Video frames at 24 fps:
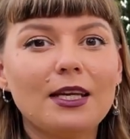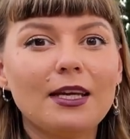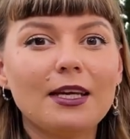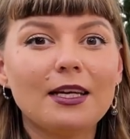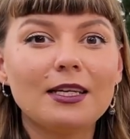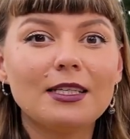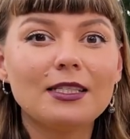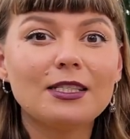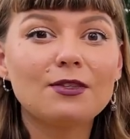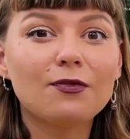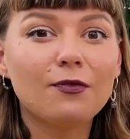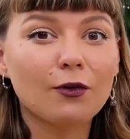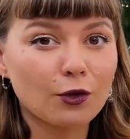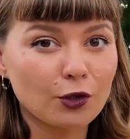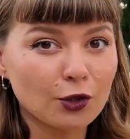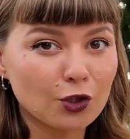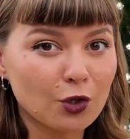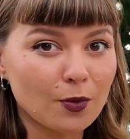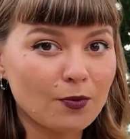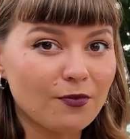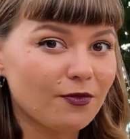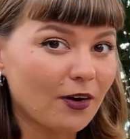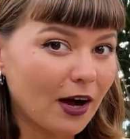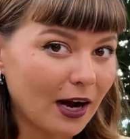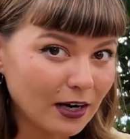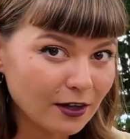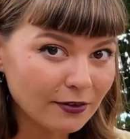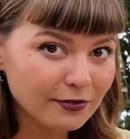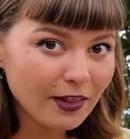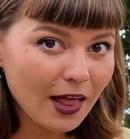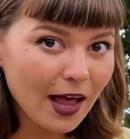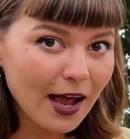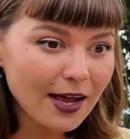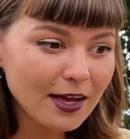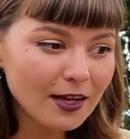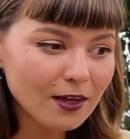It's Photoshop
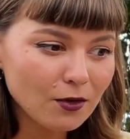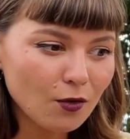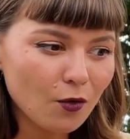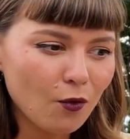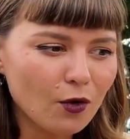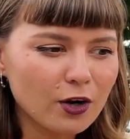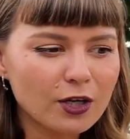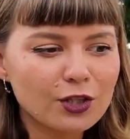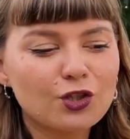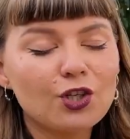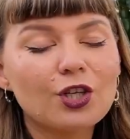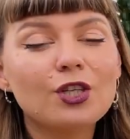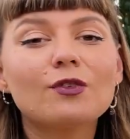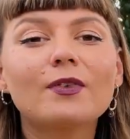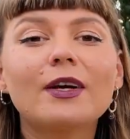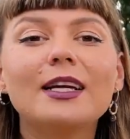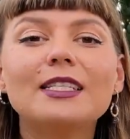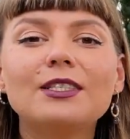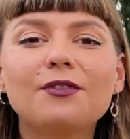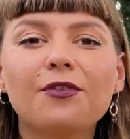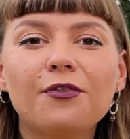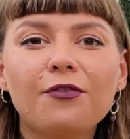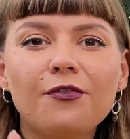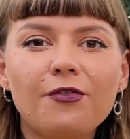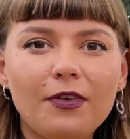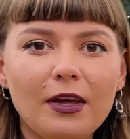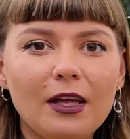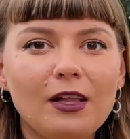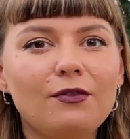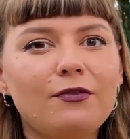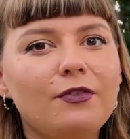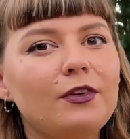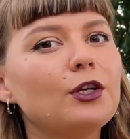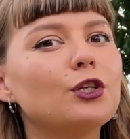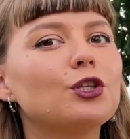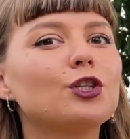Firefly, or Generative Fill
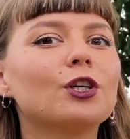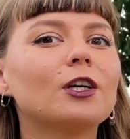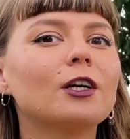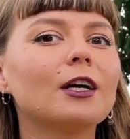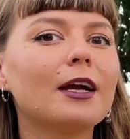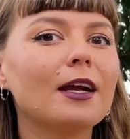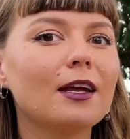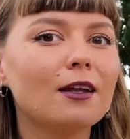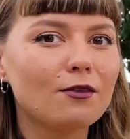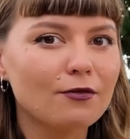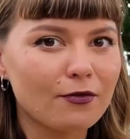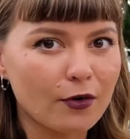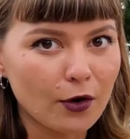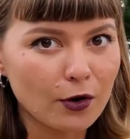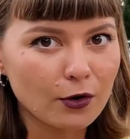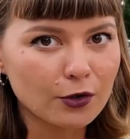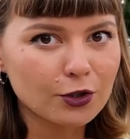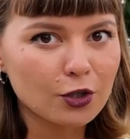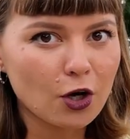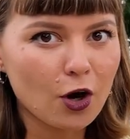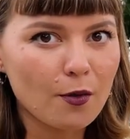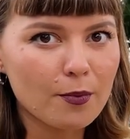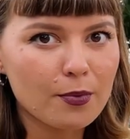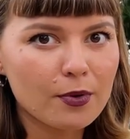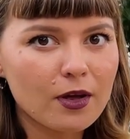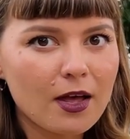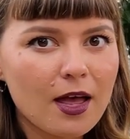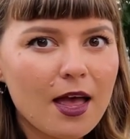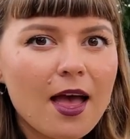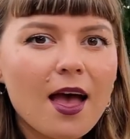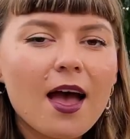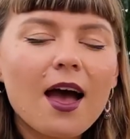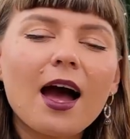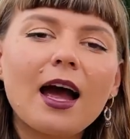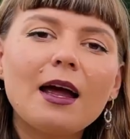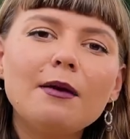feature in Photoshop.
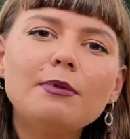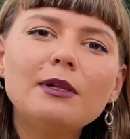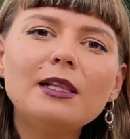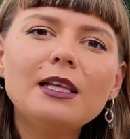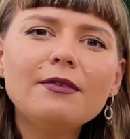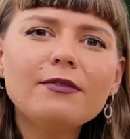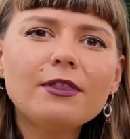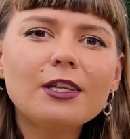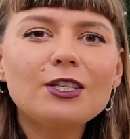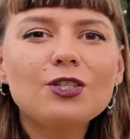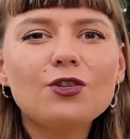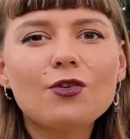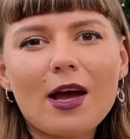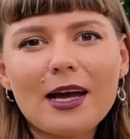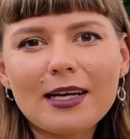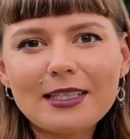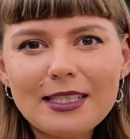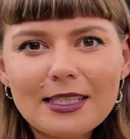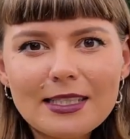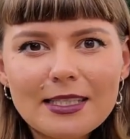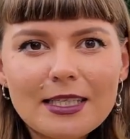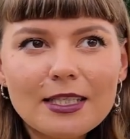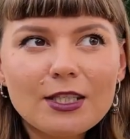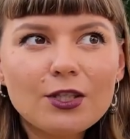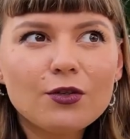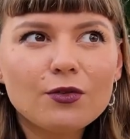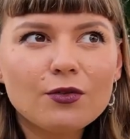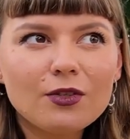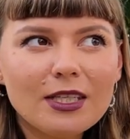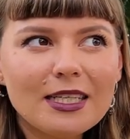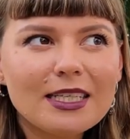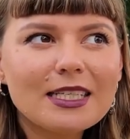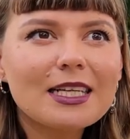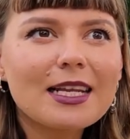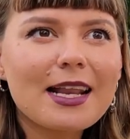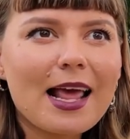I believe that to access it, you
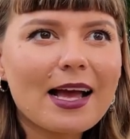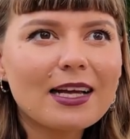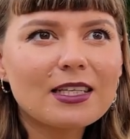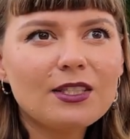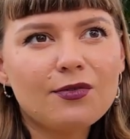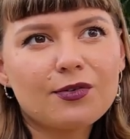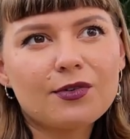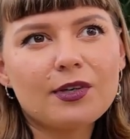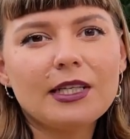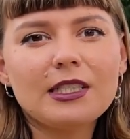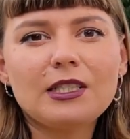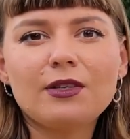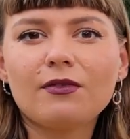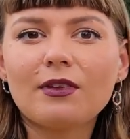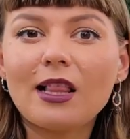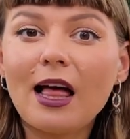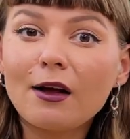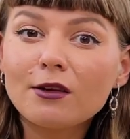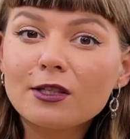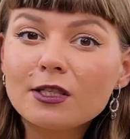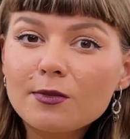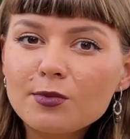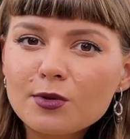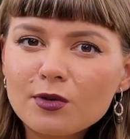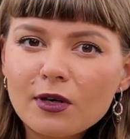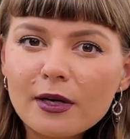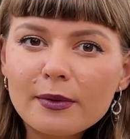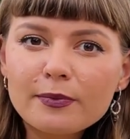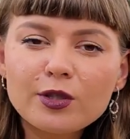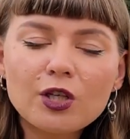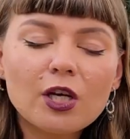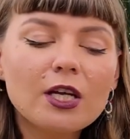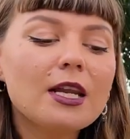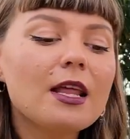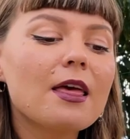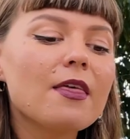need an active Creative Cloud
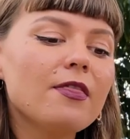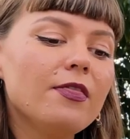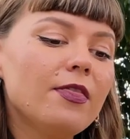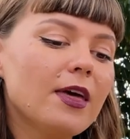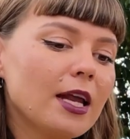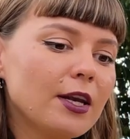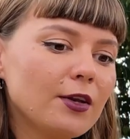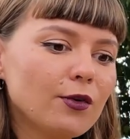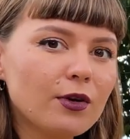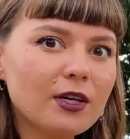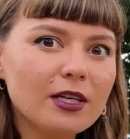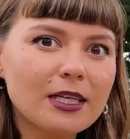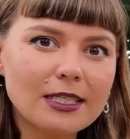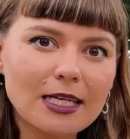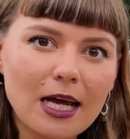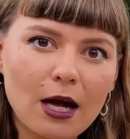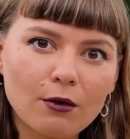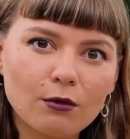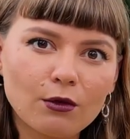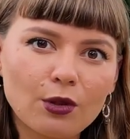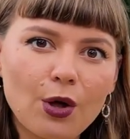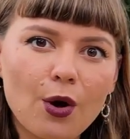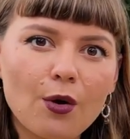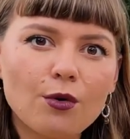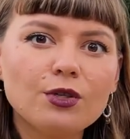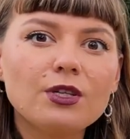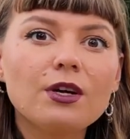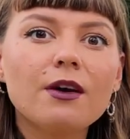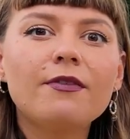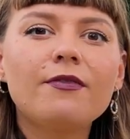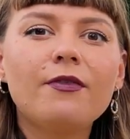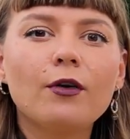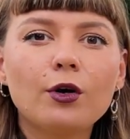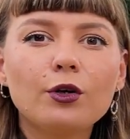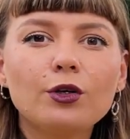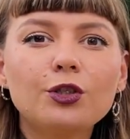subscription. Then you can download
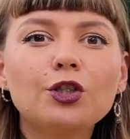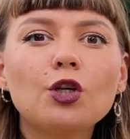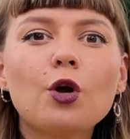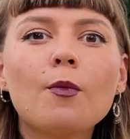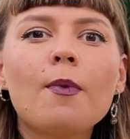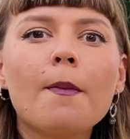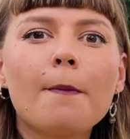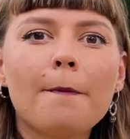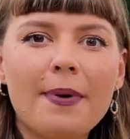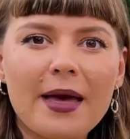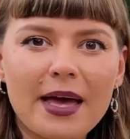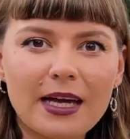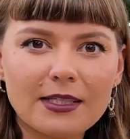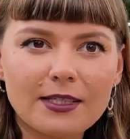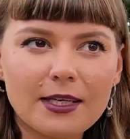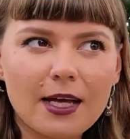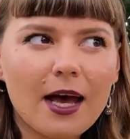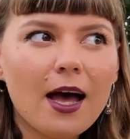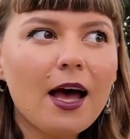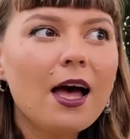Photoshop Beta.